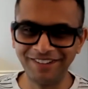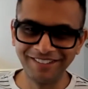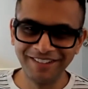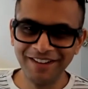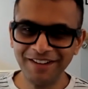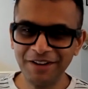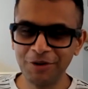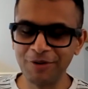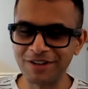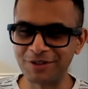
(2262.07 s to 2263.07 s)

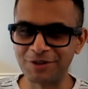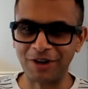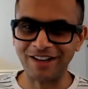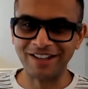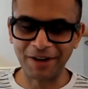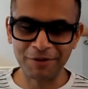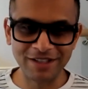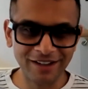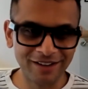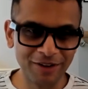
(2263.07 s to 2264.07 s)
Who wants to join? That
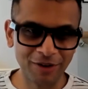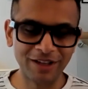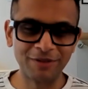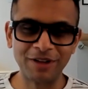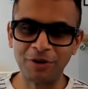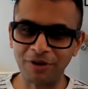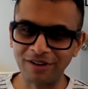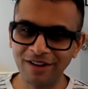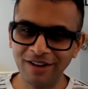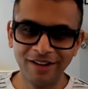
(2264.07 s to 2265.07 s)
was literally all that we wrote.